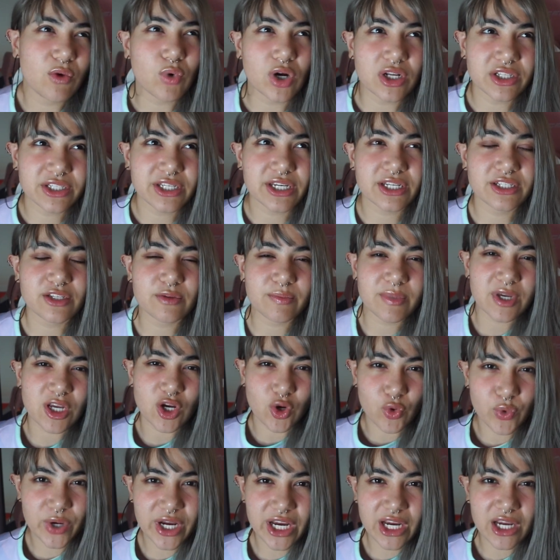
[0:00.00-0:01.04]
wanting to be
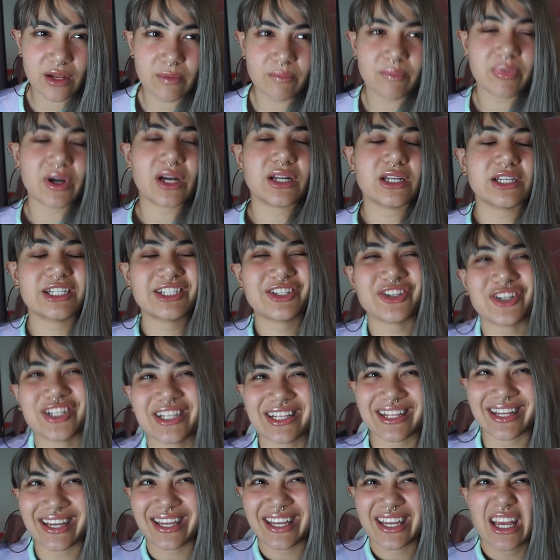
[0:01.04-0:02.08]
queen, but it's just
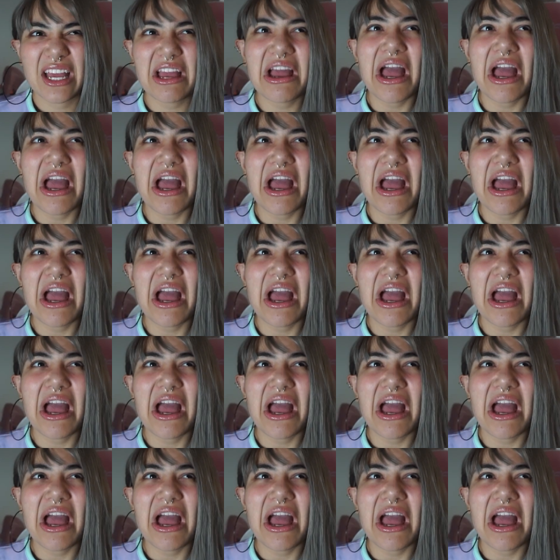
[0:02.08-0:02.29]
like